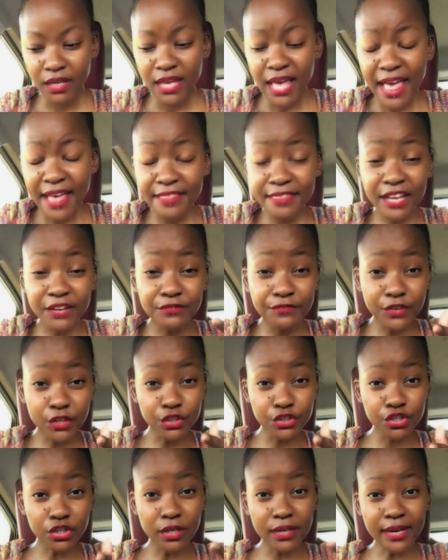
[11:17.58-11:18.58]
Then
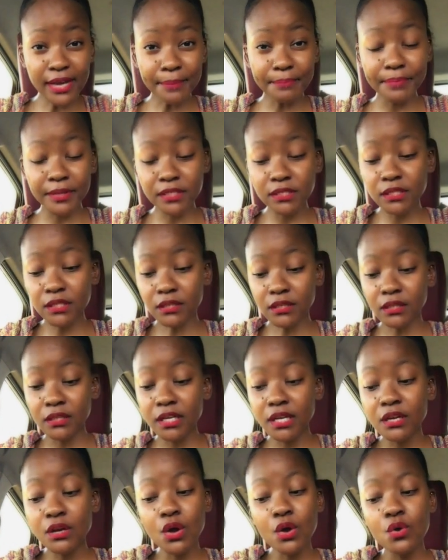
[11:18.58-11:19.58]
filled your cup until
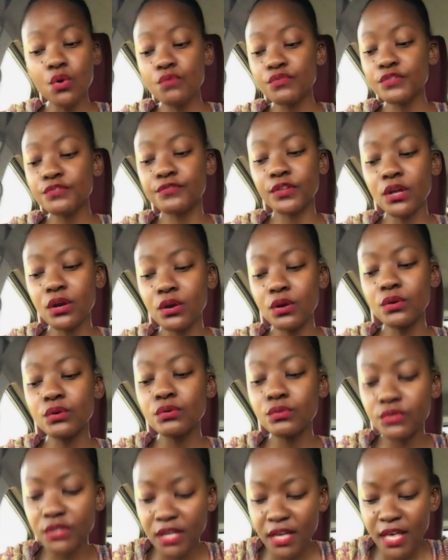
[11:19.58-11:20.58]
it
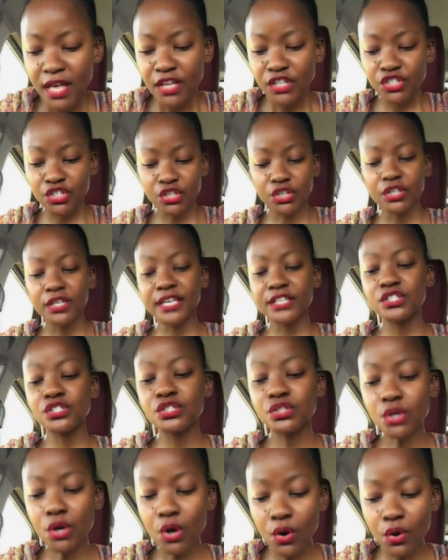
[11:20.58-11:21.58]
overflowed. Took it
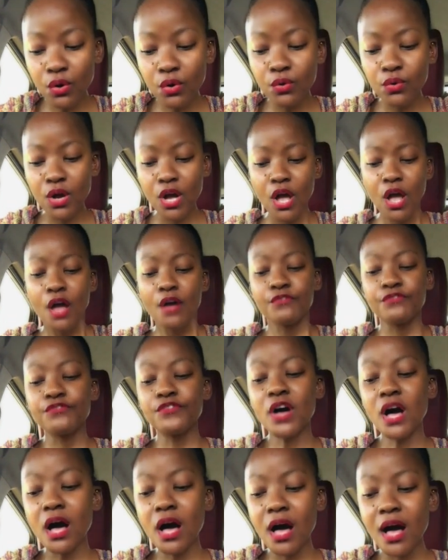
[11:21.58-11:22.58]
so
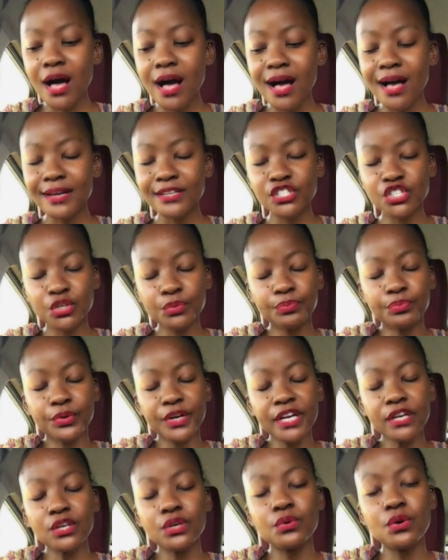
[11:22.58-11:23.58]
far to
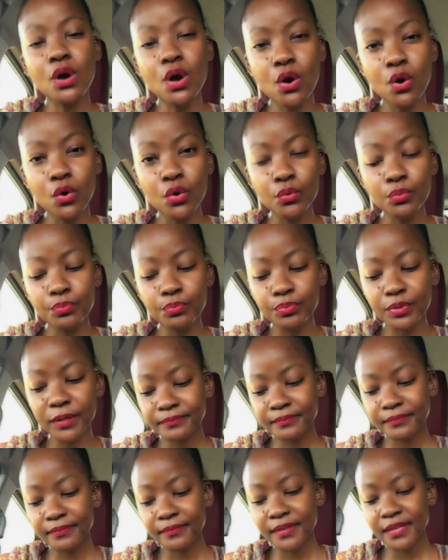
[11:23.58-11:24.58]
bring you hope.
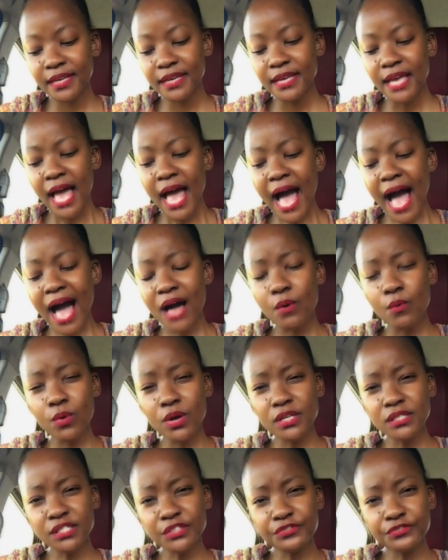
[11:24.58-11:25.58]
I
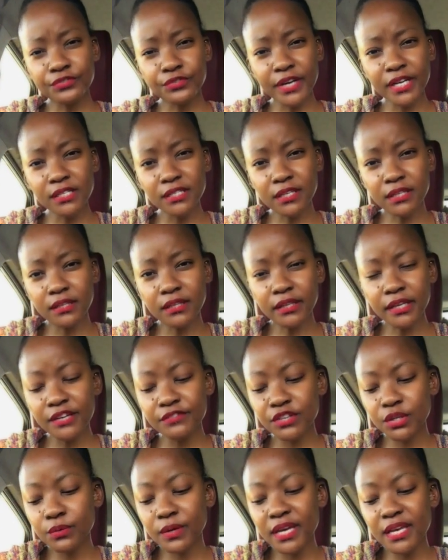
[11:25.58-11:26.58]
was afraid to leave
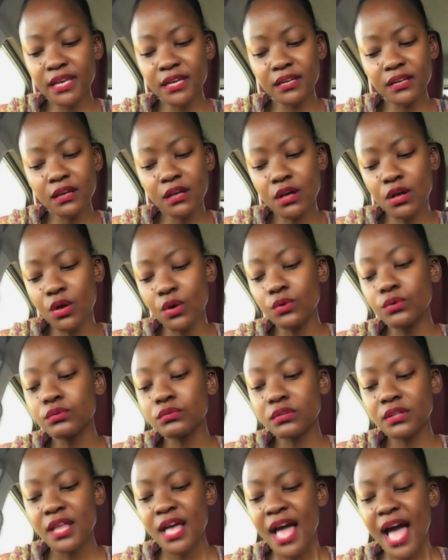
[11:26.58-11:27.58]
you in a
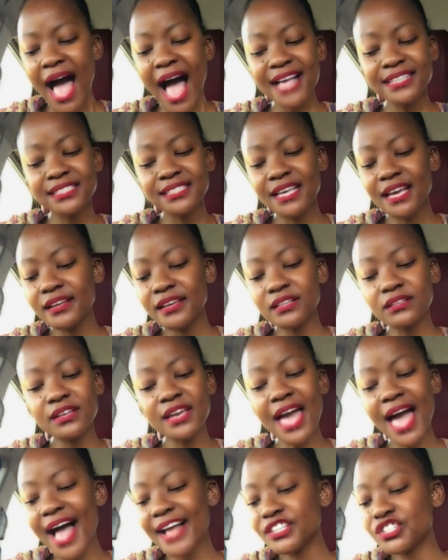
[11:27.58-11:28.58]
hole. I said he'll
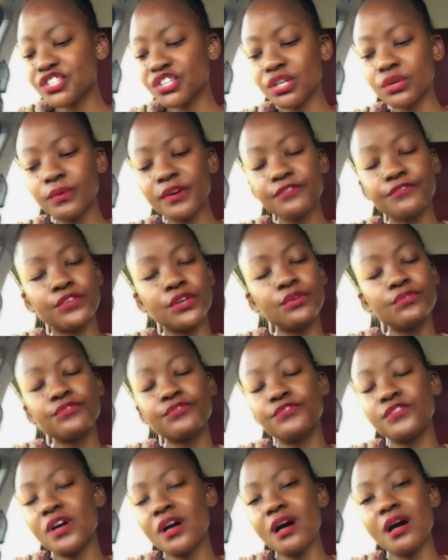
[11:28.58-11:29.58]
catch you if you
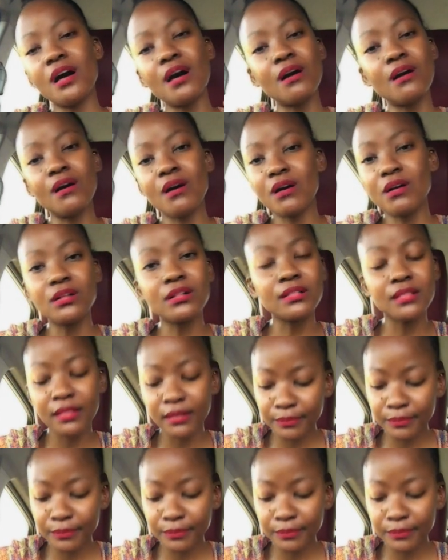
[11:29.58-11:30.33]
fall.